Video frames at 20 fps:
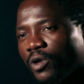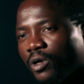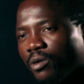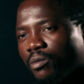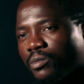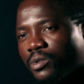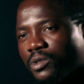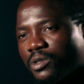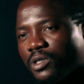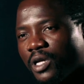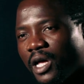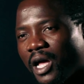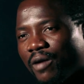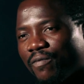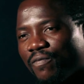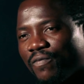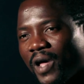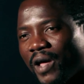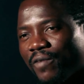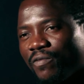films
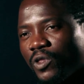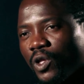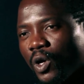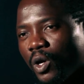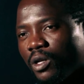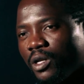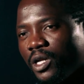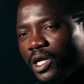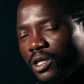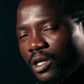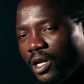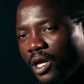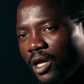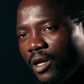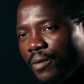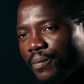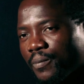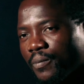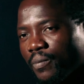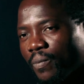I've done lately,
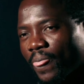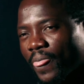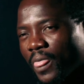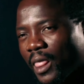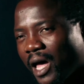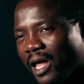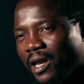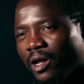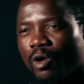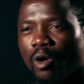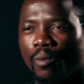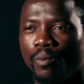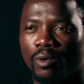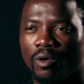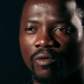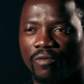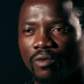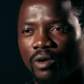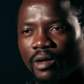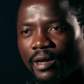and a couple
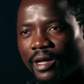of